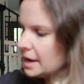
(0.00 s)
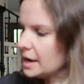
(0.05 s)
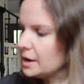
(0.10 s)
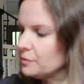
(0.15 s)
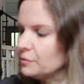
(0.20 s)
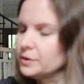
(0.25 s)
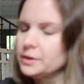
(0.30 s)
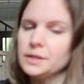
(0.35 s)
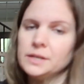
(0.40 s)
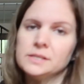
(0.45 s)

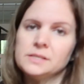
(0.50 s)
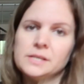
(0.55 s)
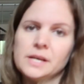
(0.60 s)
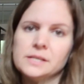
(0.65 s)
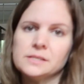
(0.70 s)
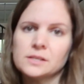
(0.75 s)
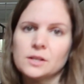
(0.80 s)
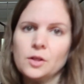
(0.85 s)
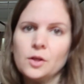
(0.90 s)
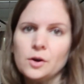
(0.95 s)
it really
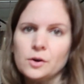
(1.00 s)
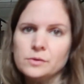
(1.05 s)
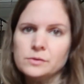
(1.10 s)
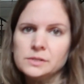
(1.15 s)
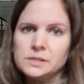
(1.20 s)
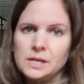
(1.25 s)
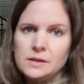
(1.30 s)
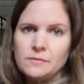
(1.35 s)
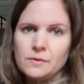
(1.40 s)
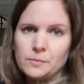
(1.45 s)
stays
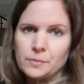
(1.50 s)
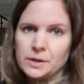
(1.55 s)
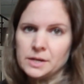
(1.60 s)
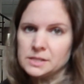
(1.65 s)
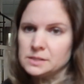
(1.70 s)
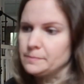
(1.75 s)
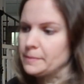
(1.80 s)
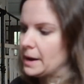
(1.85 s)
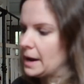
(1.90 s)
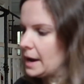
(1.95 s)
closed even when
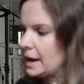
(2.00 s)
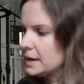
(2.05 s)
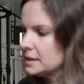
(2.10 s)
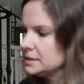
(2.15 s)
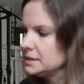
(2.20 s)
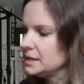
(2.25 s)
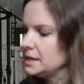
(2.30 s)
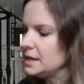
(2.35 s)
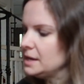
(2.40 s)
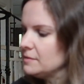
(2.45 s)
it's
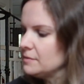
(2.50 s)
packed,